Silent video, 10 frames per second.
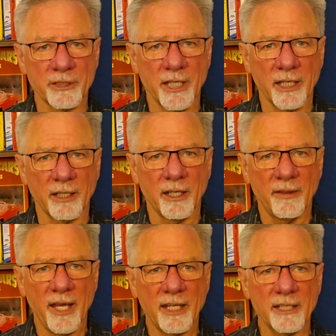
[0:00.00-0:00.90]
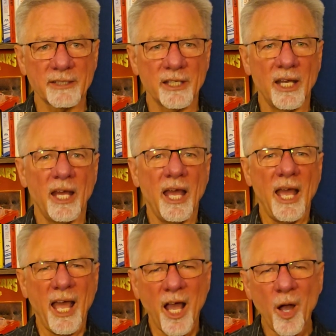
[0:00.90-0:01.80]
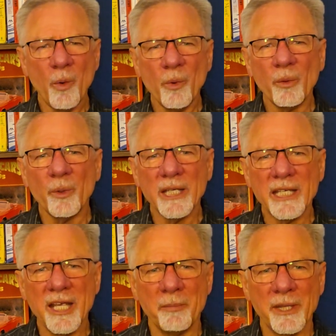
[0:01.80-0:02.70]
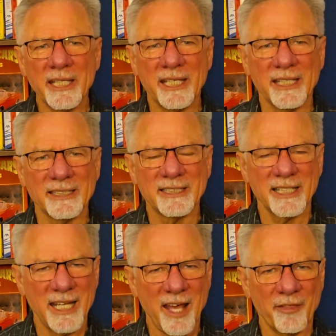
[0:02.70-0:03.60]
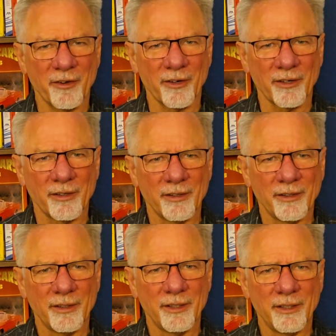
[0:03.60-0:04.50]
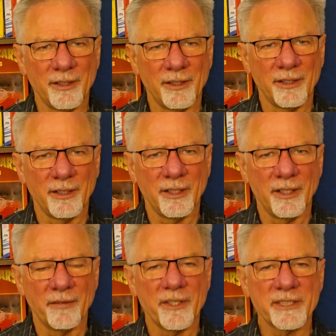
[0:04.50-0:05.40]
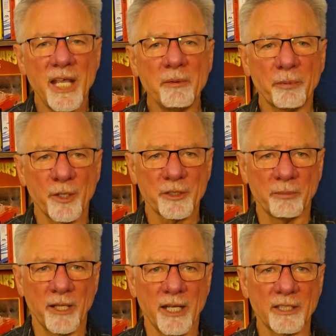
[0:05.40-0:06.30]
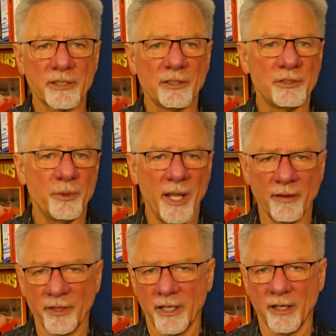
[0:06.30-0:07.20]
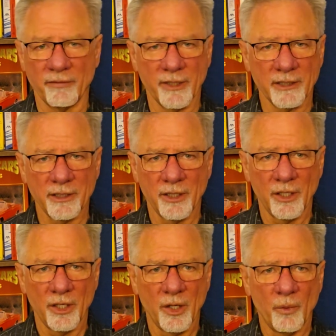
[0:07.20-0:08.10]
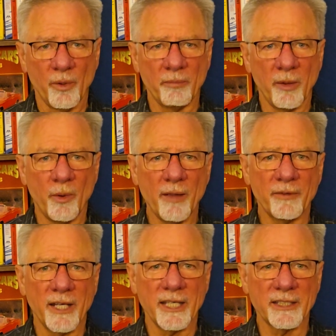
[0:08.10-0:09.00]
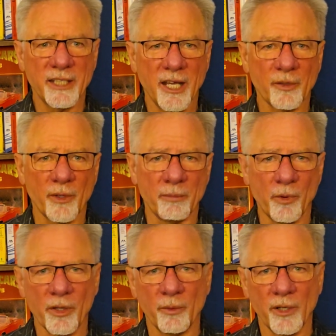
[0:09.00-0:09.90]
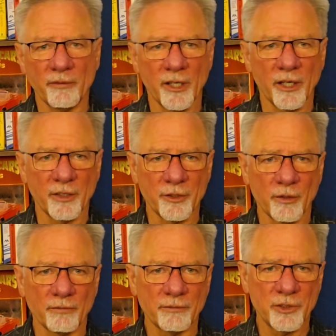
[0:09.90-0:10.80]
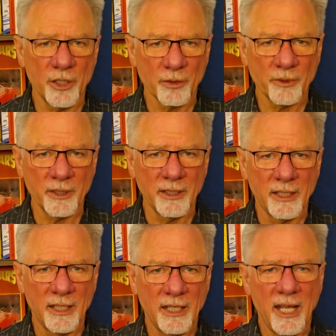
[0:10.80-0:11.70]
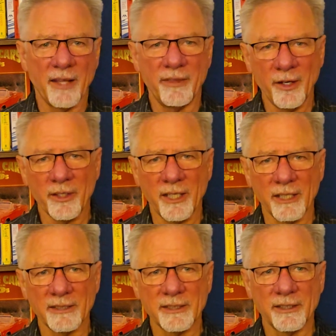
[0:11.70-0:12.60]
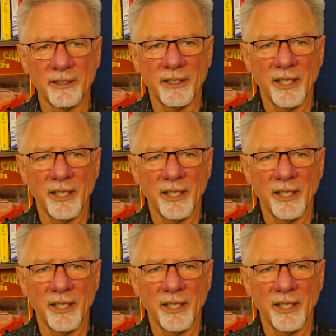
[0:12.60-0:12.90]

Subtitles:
is taken. That is, how will we keep the kids together? The same approach applies to every conflict. When my wife and I get together with more than one of our adult children and their kids,